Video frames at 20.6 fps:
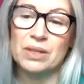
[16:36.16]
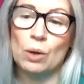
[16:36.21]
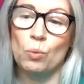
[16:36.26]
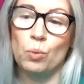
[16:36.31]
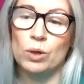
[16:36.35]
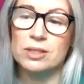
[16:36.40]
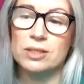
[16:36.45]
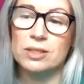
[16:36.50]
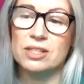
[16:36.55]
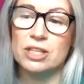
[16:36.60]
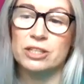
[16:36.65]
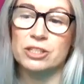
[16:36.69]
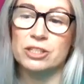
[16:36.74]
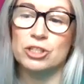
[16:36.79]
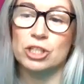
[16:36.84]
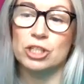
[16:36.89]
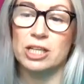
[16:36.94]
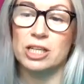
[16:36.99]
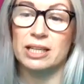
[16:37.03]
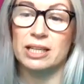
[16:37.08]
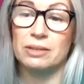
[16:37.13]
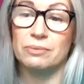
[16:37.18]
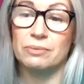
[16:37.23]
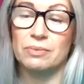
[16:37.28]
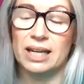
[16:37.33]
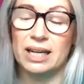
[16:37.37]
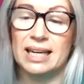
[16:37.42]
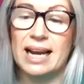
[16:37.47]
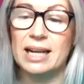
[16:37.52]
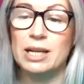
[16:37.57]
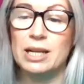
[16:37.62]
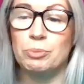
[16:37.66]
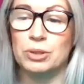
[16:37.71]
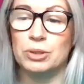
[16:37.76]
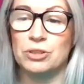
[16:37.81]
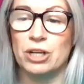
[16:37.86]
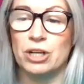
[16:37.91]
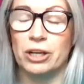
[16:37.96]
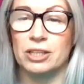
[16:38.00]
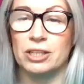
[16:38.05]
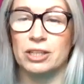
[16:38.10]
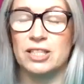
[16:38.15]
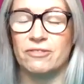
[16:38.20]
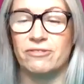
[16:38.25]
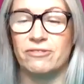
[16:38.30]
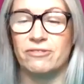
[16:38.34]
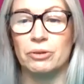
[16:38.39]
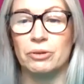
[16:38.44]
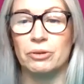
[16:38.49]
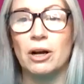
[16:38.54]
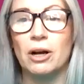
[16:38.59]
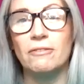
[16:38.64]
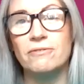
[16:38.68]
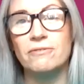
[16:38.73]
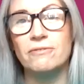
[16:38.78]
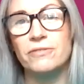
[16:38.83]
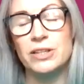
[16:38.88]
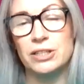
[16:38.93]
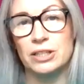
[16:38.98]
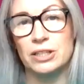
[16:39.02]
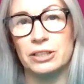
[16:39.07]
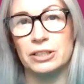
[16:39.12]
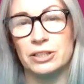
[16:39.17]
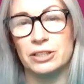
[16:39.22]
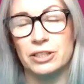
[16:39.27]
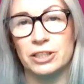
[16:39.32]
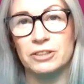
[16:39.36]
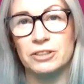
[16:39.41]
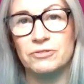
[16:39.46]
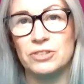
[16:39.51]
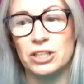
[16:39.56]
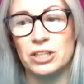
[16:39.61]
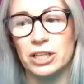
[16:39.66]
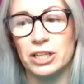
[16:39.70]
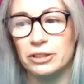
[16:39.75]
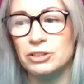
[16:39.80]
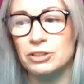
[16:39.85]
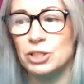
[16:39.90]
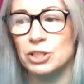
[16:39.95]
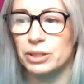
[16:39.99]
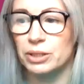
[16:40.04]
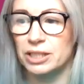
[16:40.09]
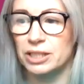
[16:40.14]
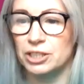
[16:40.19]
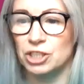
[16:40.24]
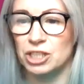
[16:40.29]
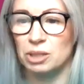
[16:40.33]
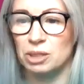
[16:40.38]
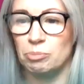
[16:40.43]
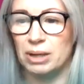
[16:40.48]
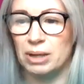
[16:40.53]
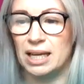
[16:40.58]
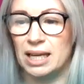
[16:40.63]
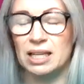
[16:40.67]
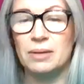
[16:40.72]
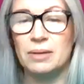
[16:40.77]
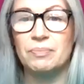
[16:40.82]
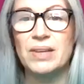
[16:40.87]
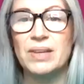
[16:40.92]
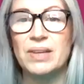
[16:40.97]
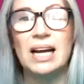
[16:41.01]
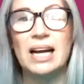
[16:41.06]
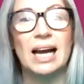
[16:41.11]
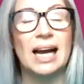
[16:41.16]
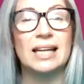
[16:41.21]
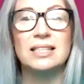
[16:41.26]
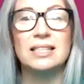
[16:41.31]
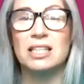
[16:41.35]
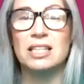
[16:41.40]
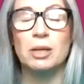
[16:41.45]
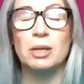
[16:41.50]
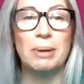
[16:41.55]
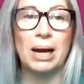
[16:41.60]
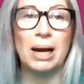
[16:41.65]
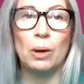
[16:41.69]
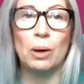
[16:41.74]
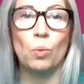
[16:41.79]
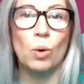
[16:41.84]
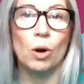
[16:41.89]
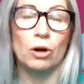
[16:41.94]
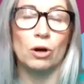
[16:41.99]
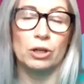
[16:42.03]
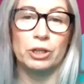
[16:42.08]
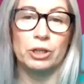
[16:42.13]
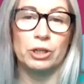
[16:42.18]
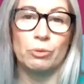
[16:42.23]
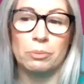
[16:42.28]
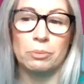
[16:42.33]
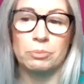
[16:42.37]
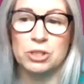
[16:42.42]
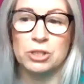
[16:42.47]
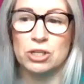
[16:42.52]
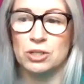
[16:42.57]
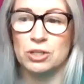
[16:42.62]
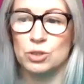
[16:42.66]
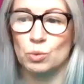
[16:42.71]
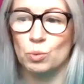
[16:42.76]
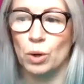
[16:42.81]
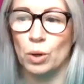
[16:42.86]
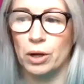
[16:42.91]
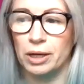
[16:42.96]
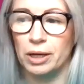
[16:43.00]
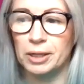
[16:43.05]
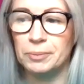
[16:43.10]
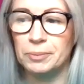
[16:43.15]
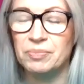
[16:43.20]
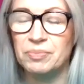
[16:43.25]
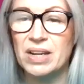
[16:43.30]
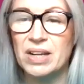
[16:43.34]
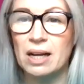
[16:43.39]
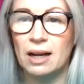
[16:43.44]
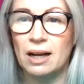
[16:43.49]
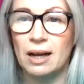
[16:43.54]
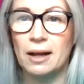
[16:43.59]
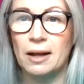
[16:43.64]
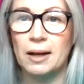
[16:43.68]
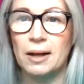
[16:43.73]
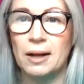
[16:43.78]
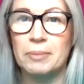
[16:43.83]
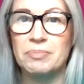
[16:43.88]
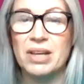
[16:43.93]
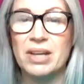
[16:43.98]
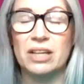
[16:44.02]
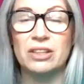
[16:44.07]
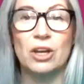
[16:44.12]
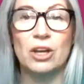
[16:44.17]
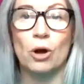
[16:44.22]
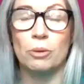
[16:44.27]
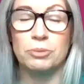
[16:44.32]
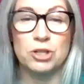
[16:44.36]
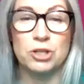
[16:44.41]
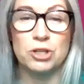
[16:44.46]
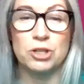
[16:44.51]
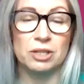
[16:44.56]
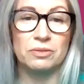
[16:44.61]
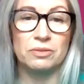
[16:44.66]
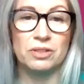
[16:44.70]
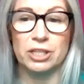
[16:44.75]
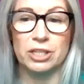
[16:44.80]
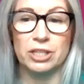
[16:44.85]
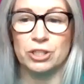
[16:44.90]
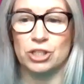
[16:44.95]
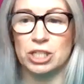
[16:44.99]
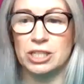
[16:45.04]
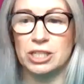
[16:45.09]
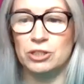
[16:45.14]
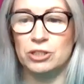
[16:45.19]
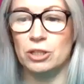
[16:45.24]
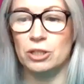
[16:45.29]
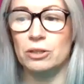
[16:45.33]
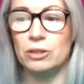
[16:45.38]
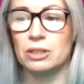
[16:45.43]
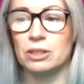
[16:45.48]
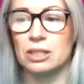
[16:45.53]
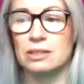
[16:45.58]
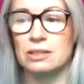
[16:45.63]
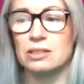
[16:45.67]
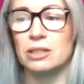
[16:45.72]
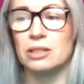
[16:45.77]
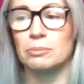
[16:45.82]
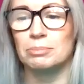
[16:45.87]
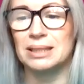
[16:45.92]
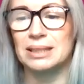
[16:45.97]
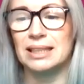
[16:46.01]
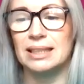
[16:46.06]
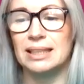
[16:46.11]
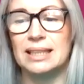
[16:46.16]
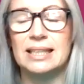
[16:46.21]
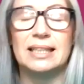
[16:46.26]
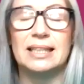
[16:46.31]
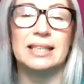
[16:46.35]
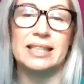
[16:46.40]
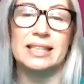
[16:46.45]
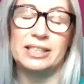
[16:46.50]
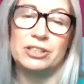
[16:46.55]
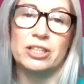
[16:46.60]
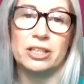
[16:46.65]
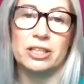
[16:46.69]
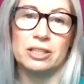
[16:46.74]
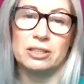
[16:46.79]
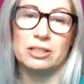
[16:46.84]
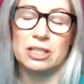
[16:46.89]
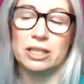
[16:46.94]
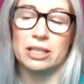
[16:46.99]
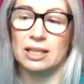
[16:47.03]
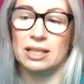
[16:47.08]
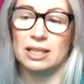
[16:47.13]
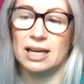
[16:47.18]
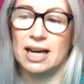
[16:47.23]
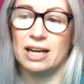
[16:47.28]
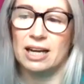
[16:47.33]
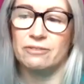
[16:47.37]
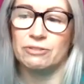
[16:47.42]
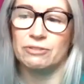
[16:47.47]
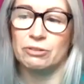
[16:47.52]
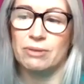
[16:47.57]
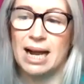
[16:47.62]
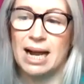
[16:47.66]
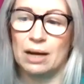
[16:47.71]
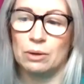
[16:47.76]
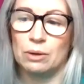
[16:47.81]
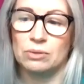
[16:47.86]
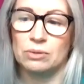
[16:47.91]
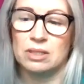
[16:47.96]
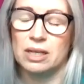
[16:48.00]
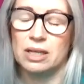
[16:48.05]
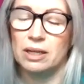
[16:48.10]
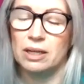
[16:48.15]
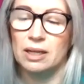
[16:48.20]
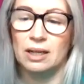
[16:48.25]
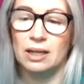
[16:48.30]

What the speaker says: Was that she enabled her to feel confident enough to go to her GP, ask about what her options were, and the option that she took has completely turned her life around.